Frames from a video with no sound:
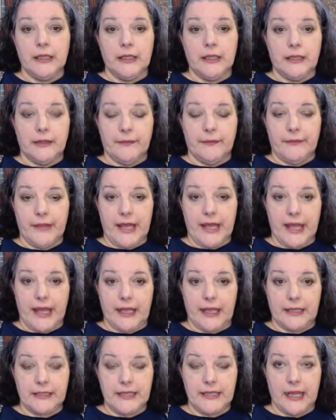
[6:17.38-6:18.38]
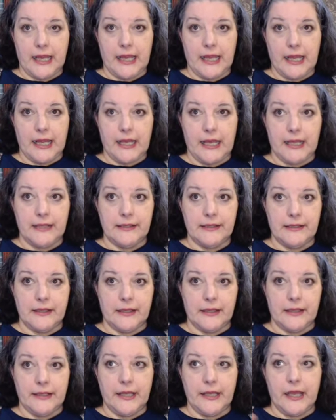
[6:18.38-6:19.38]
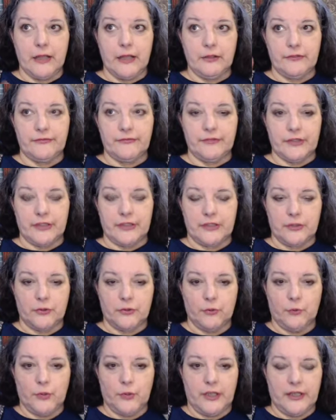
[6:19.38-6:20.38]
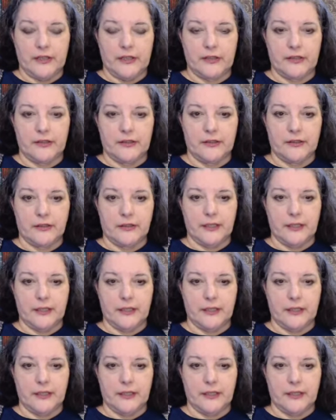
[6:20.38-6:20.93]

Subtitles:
that had an elephant with